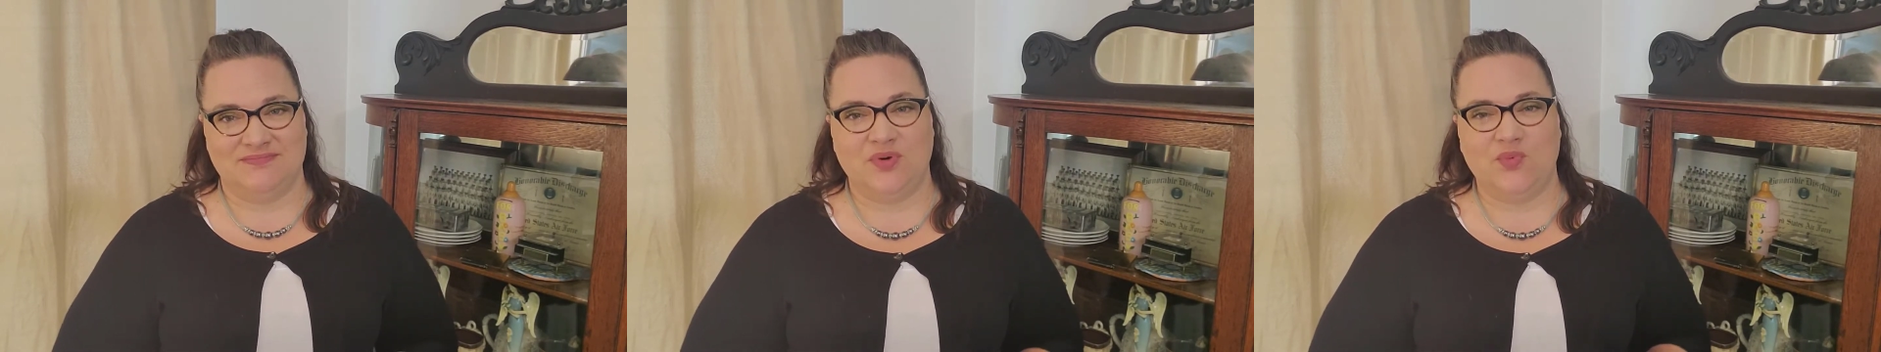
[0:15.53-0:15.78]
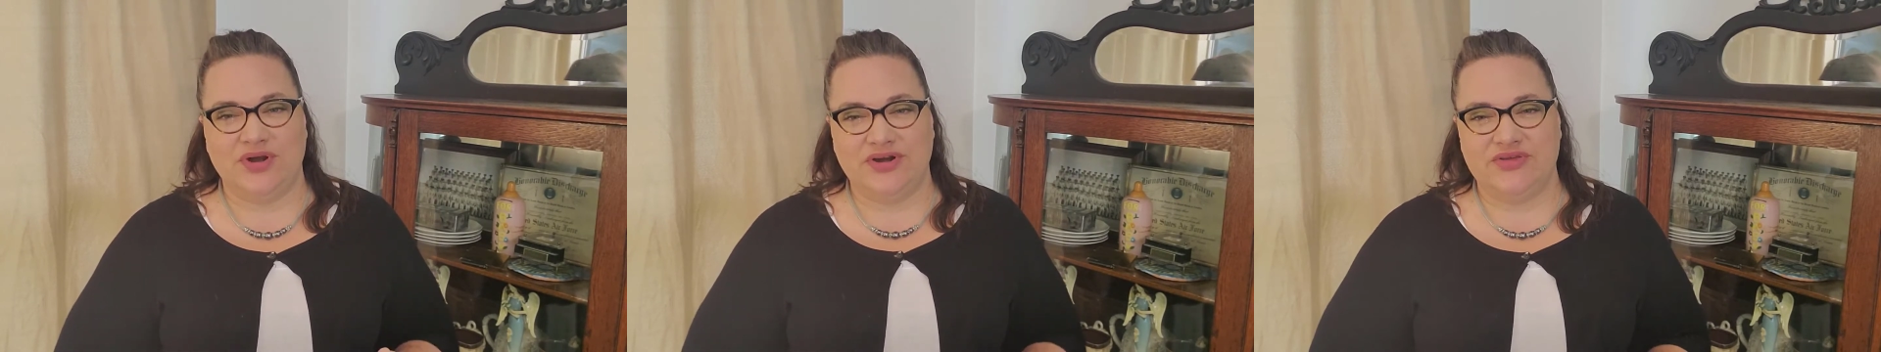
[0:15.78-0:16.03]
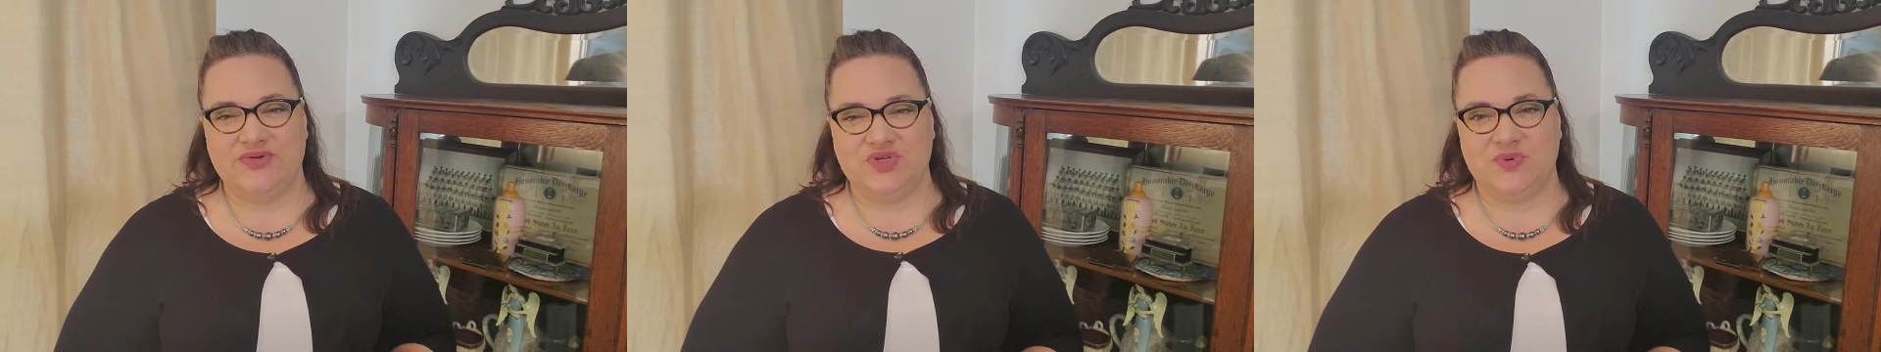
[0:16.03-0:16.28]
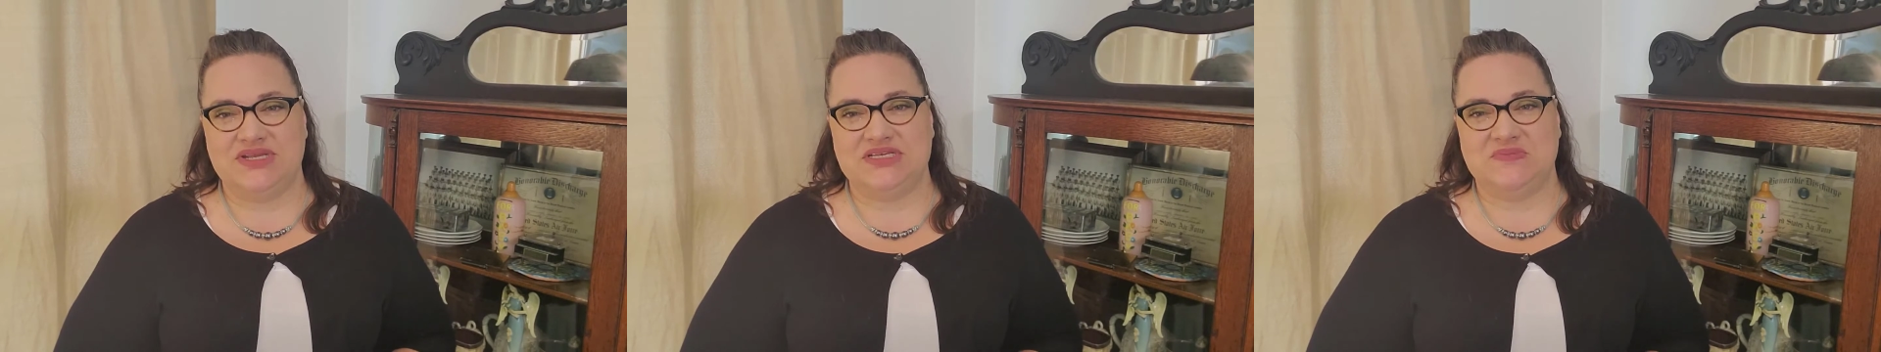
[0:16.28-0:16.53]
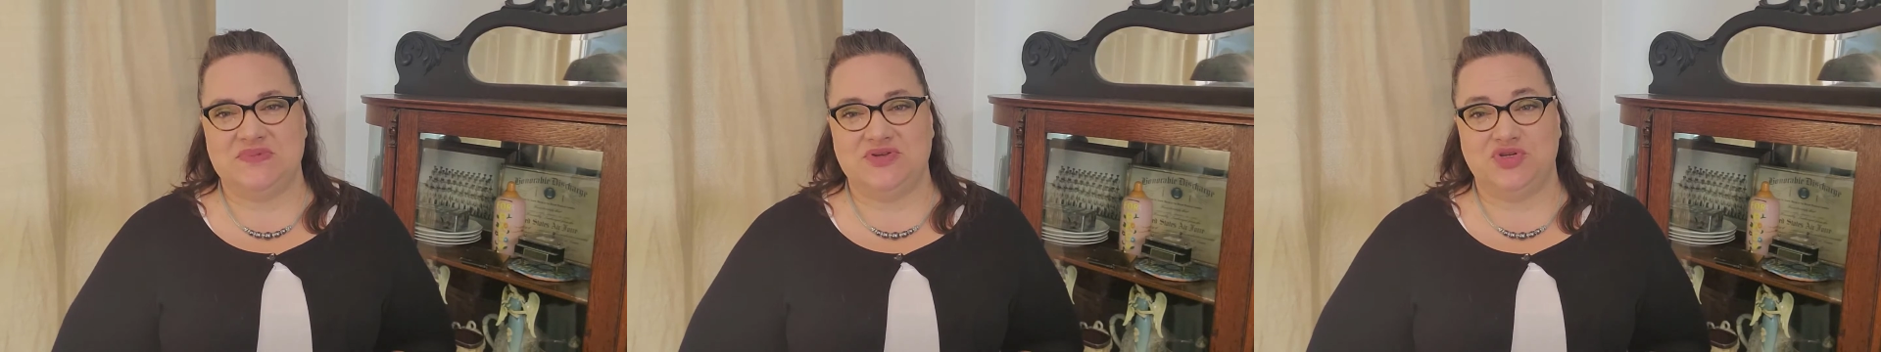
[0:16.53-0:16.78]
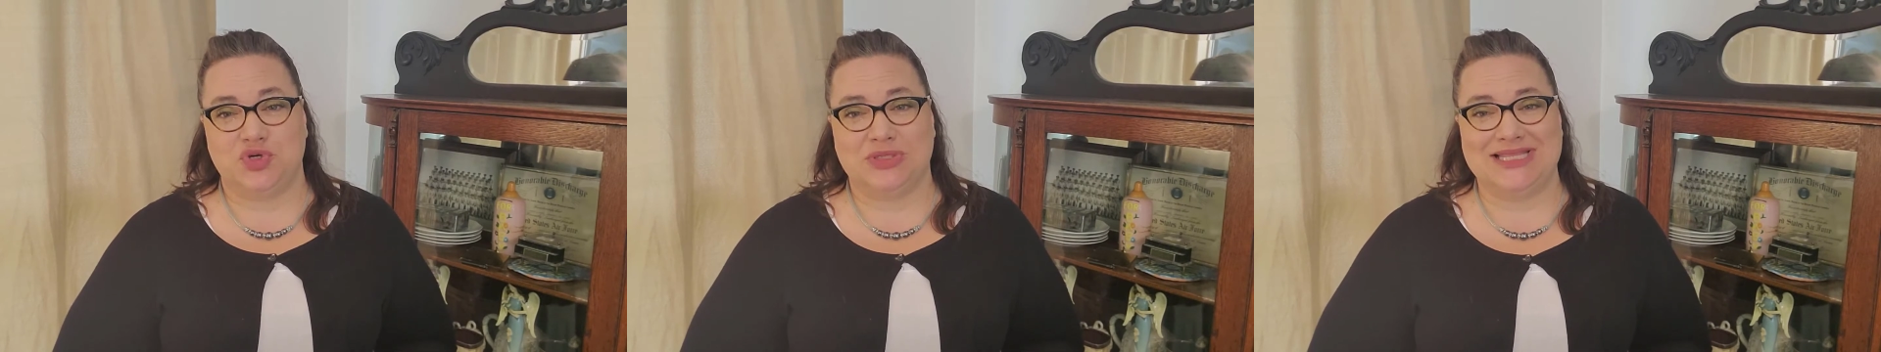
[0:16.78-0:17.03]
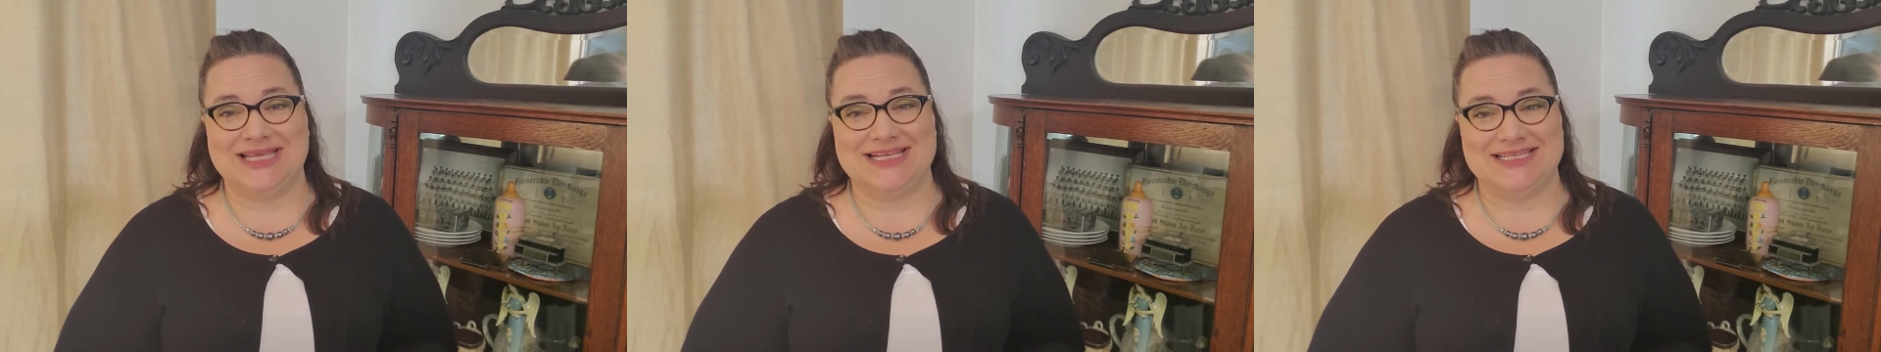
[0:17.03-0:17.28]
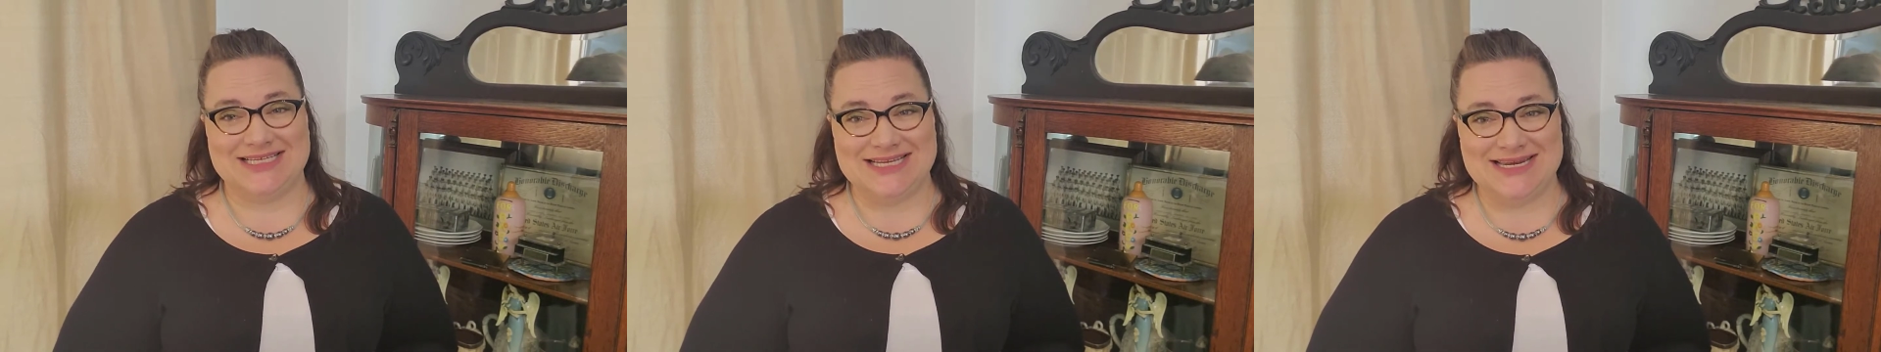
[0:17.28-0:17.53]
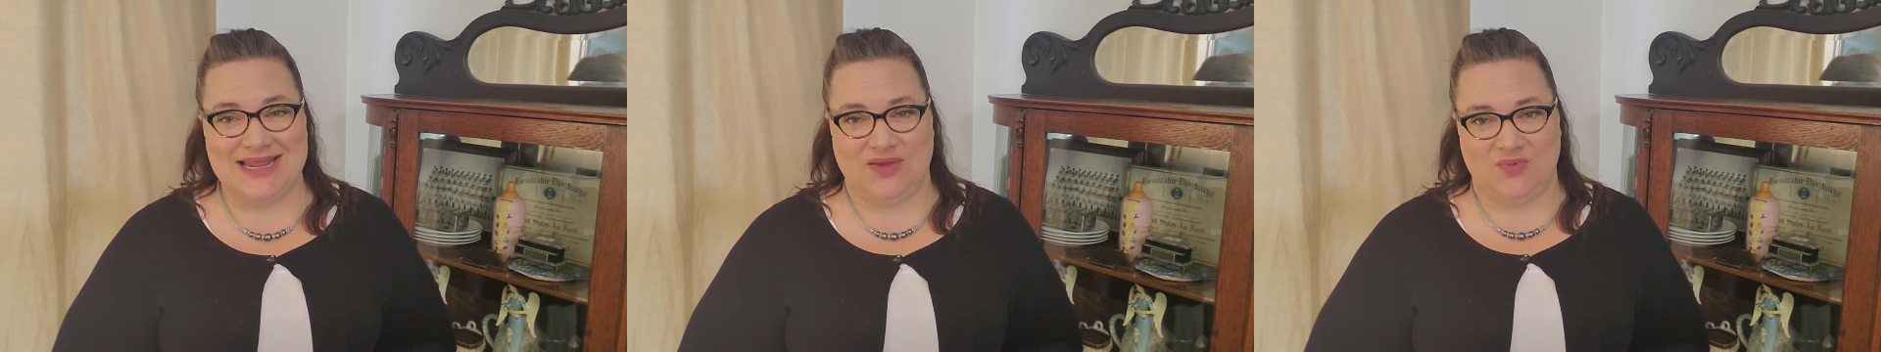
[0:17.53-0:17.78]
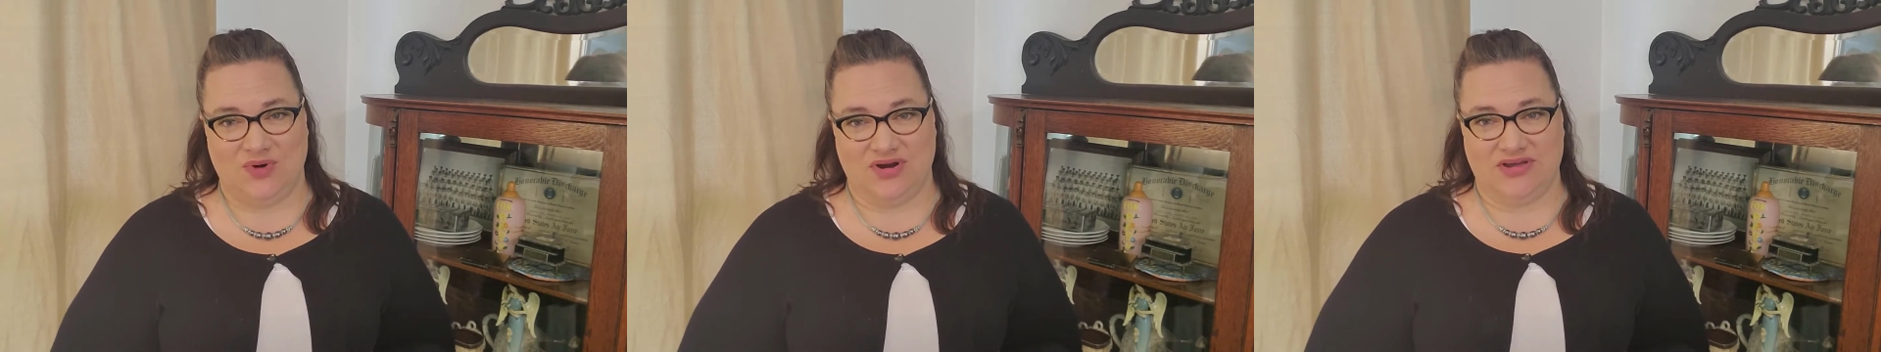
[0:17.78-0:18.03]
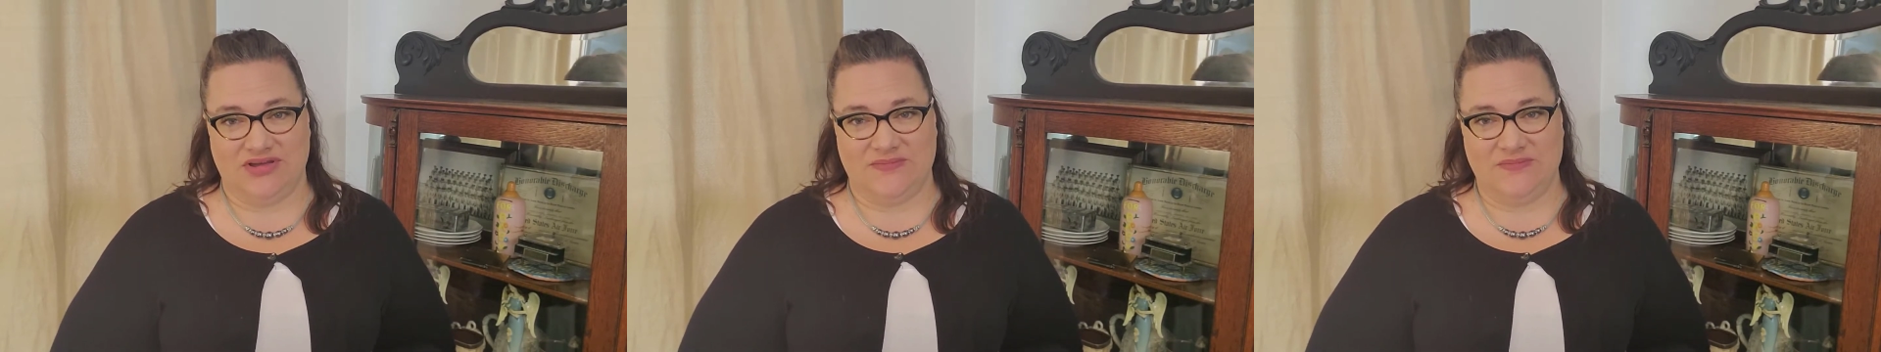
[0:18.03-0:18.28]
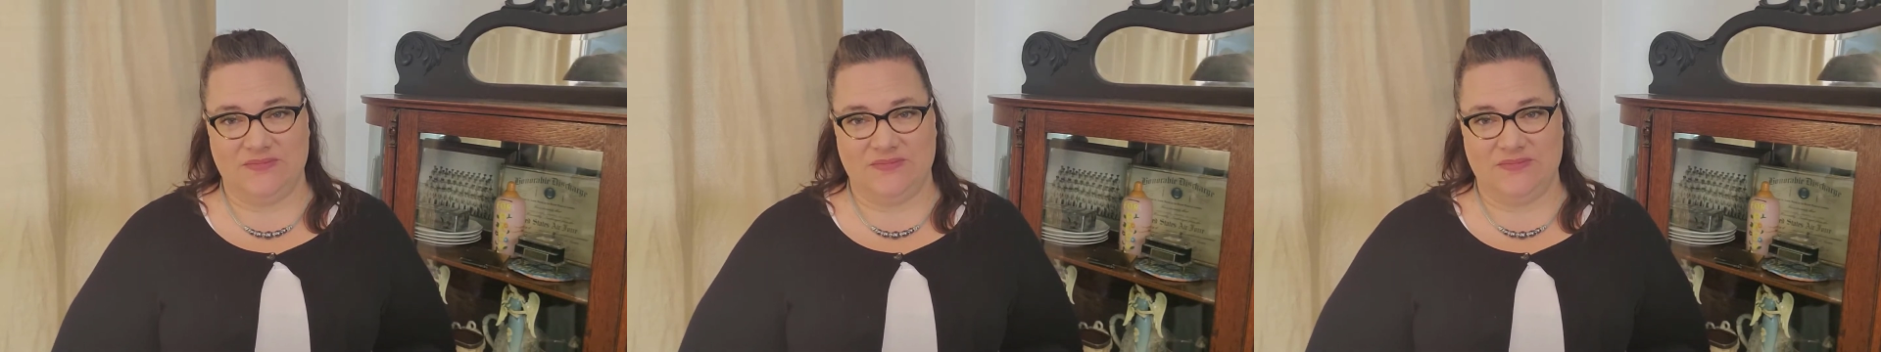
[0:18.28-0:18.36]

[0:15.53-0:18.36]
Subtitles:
But what are you doing to build your LinkedIn network?